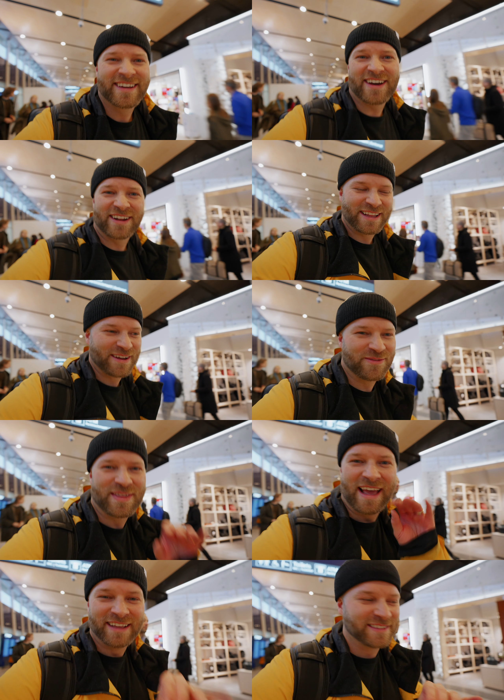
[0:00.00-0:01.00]
Gotta love
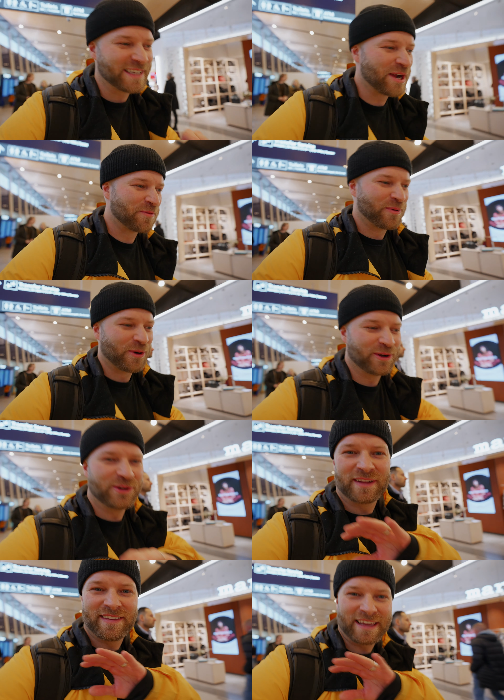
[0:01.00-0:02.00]
the Helsinki airport.
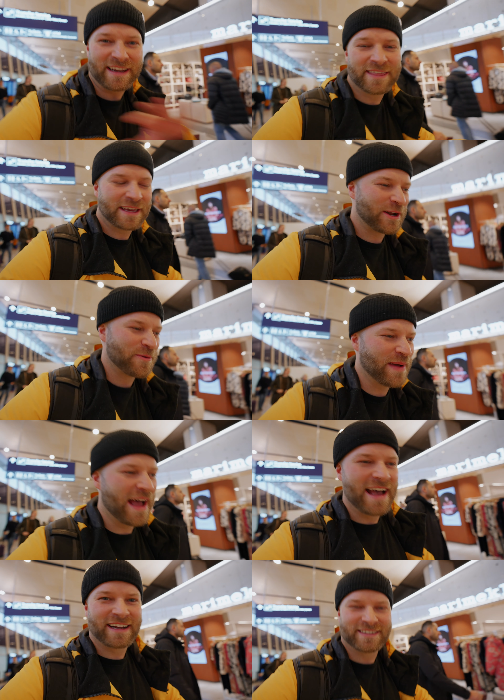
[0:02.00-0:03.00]
You don't take anything out of your
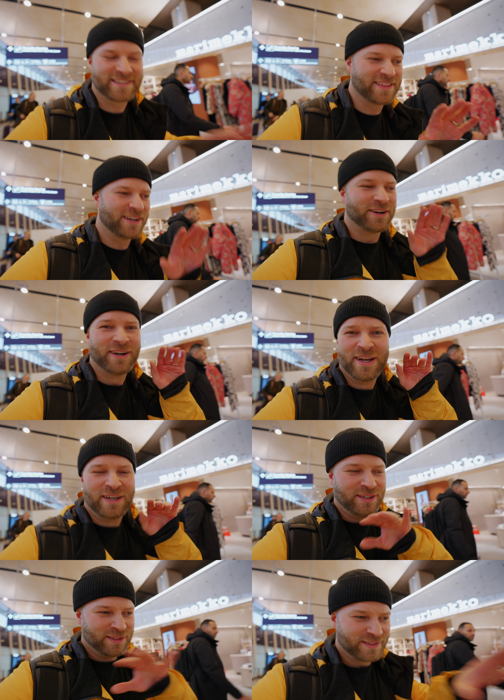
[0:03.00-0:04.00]
bags. Their
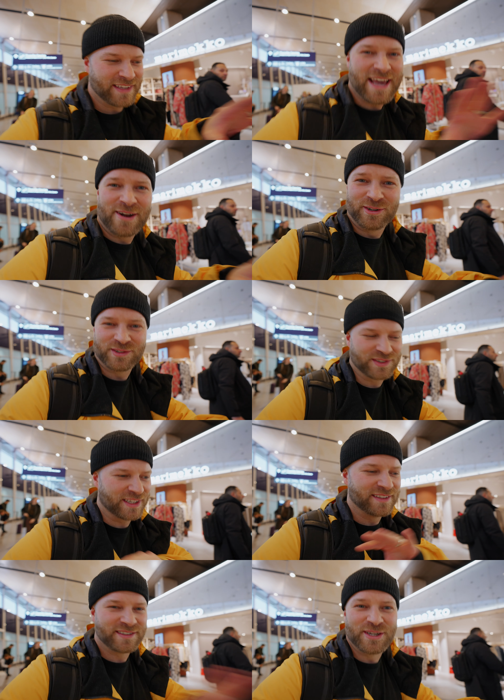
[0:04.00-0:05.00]
scanners
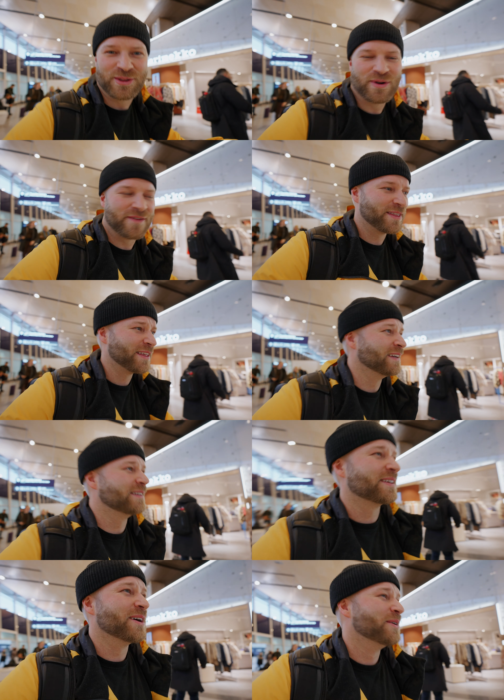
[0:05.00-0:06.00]
can see through everything,
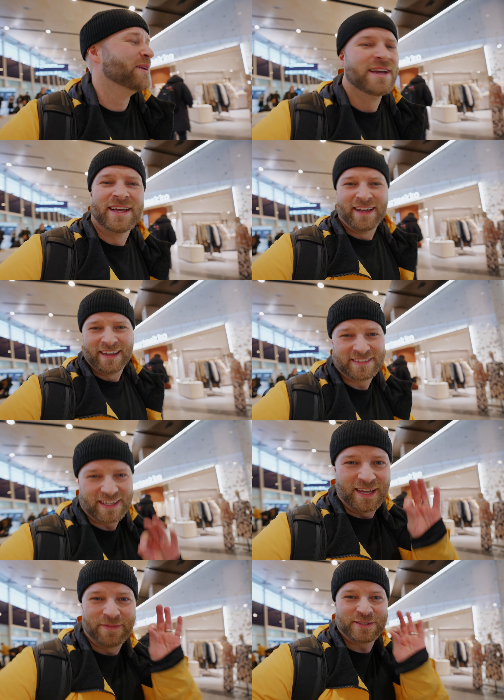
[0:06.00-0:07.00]
so it's
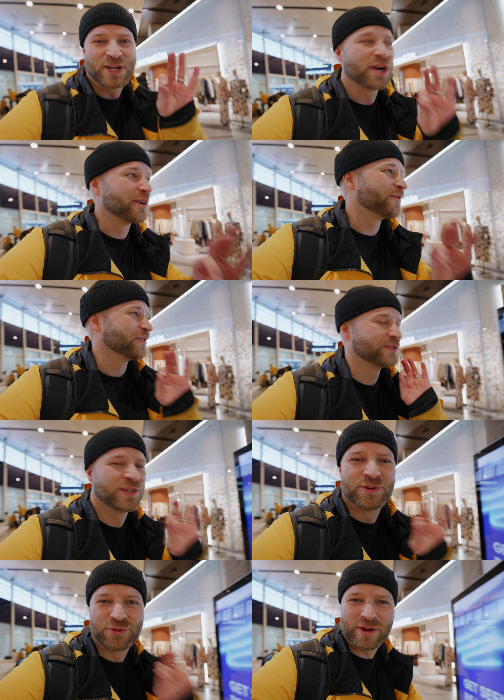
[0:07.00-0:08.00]
a photographer's
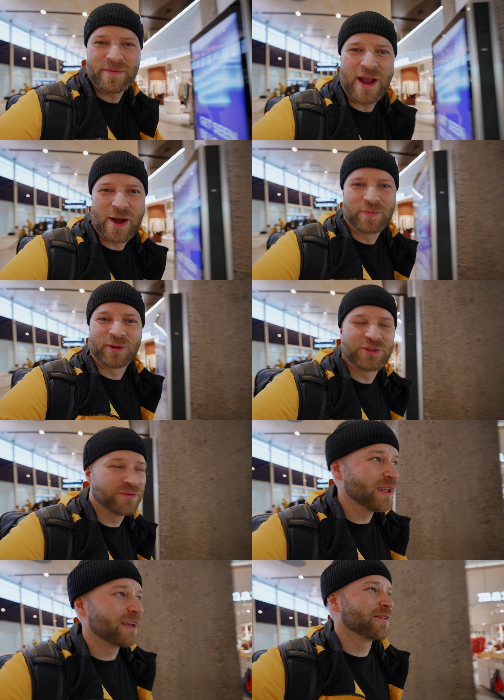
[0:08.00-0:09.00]
dream airport to
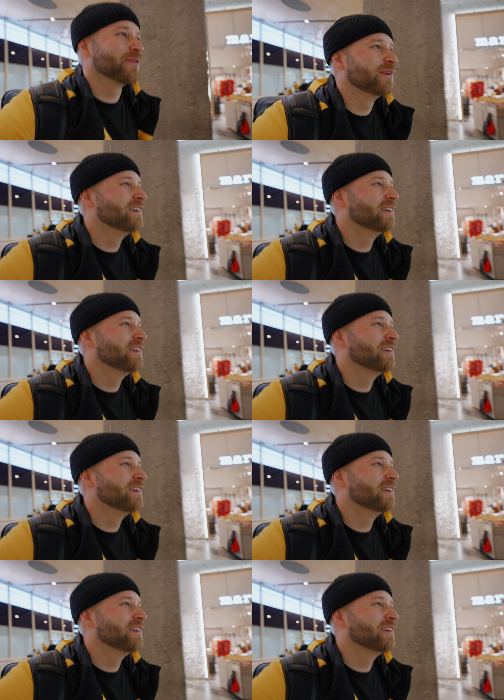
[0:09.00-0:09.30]
fly through.